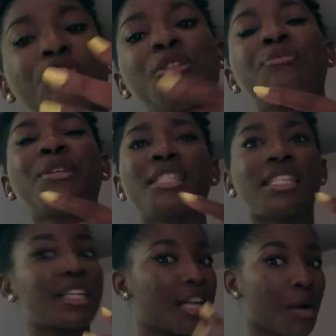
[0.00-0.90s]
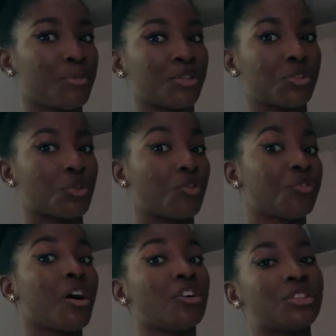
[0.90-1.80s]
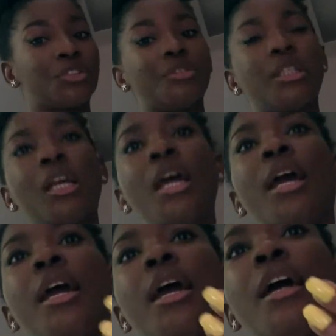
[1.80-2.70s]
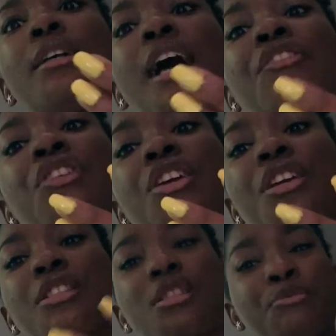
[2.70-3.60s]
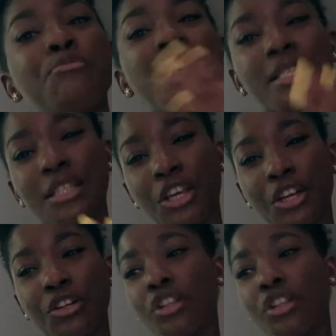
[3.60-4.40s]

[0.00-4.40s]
Budapest is the capital of Hungary, and I think it's mixed here.